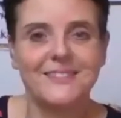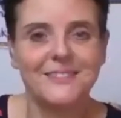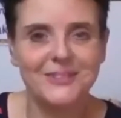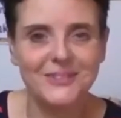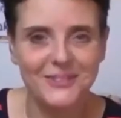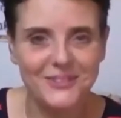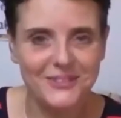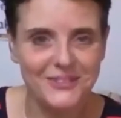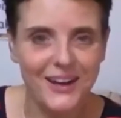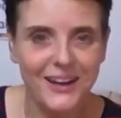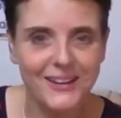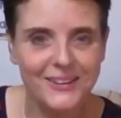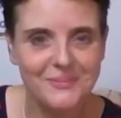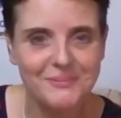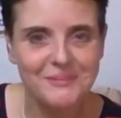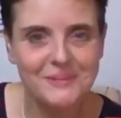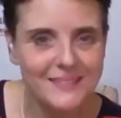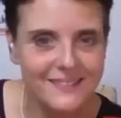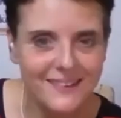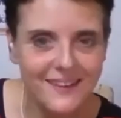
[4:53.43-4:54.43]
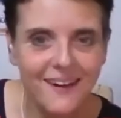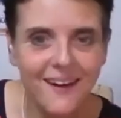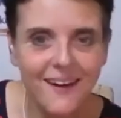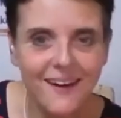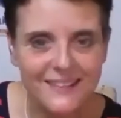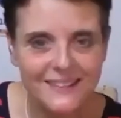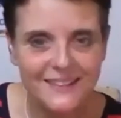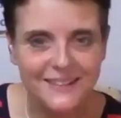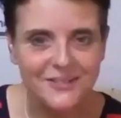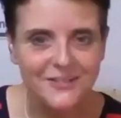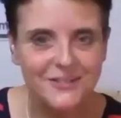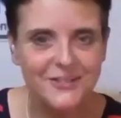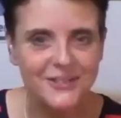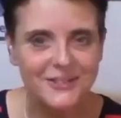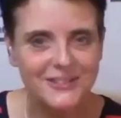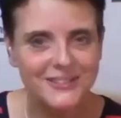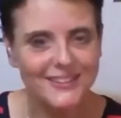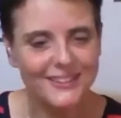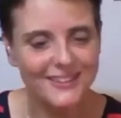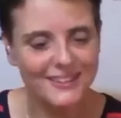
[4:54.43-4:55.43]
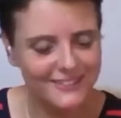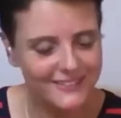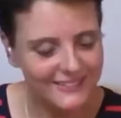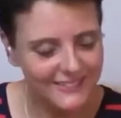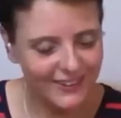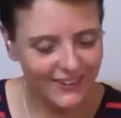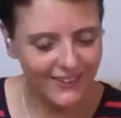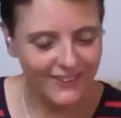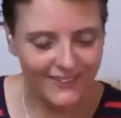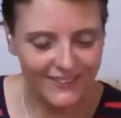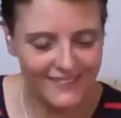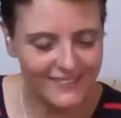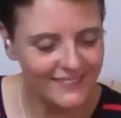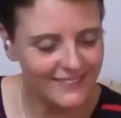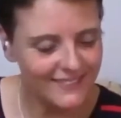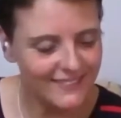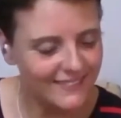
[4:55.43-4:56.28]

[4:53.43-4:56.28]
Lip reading: to use your husband's card in the future, who knows.